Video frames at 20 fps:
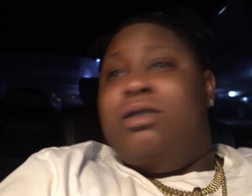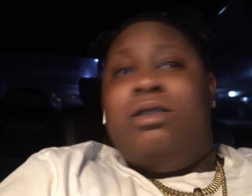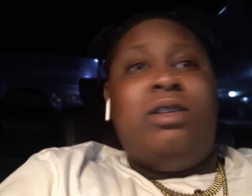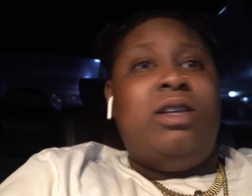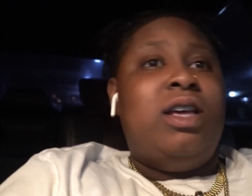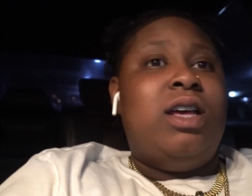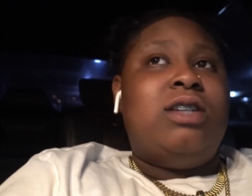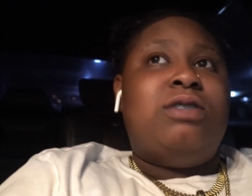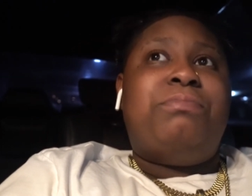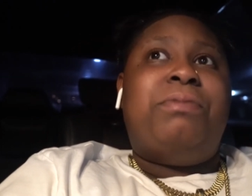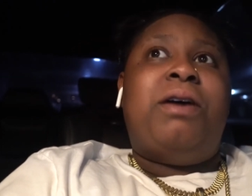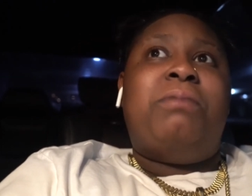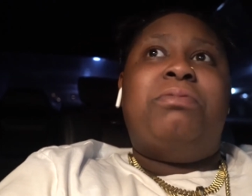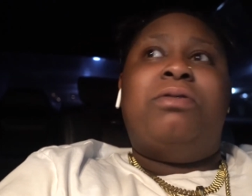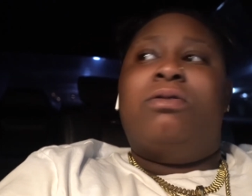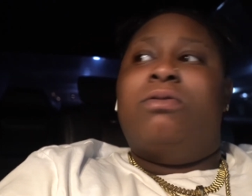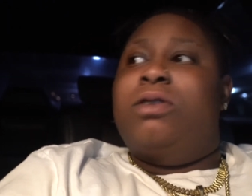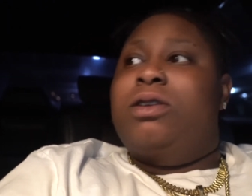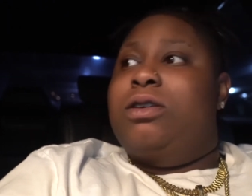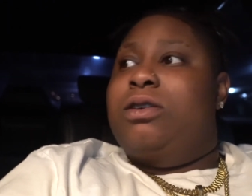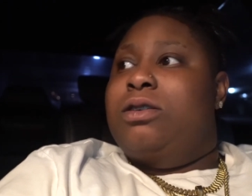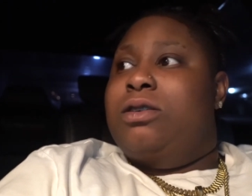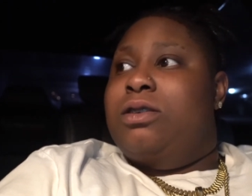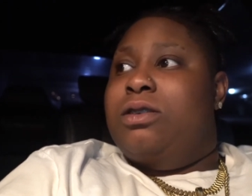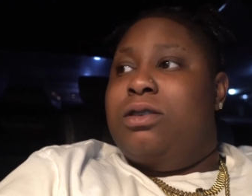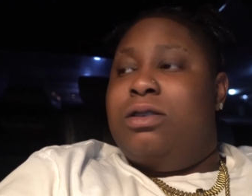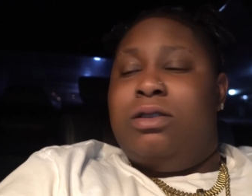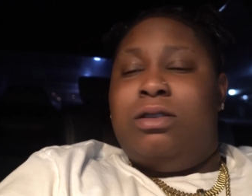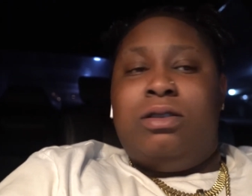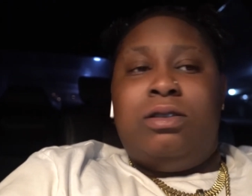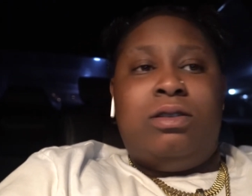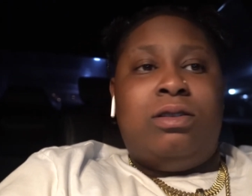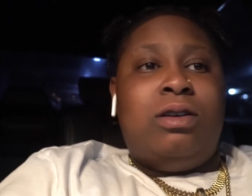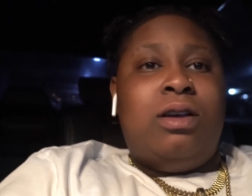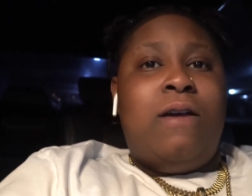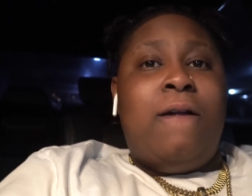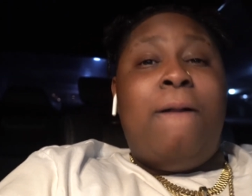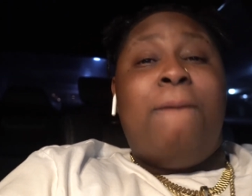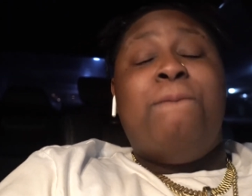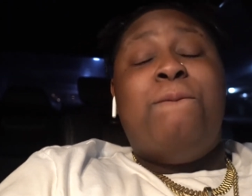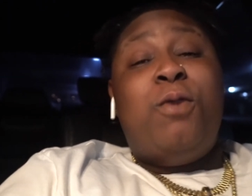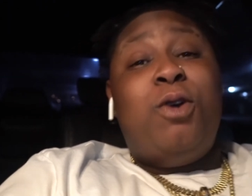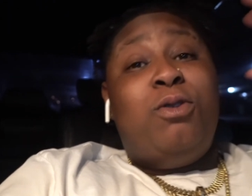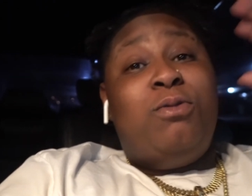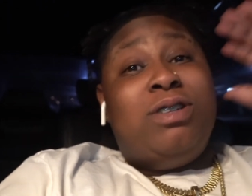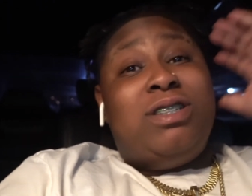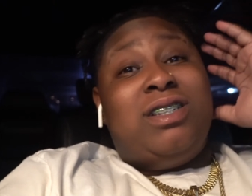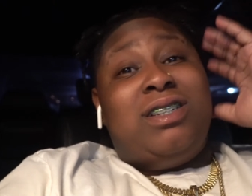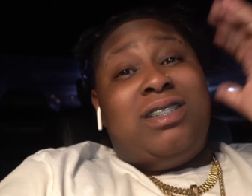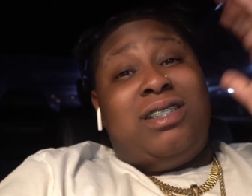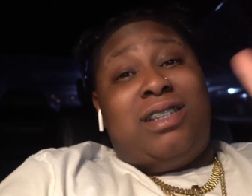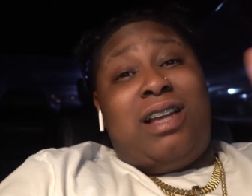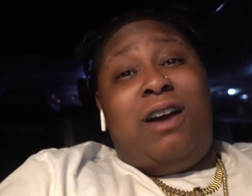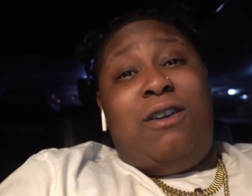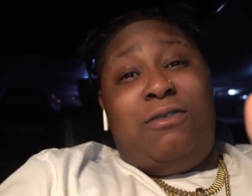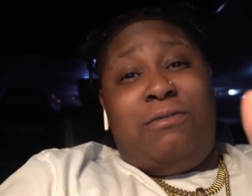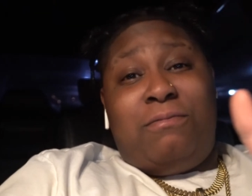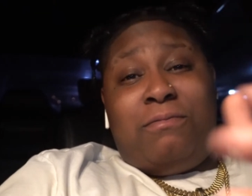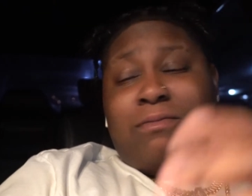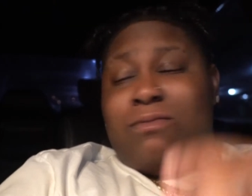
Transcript: Yeah, it's popped already. We went to the South.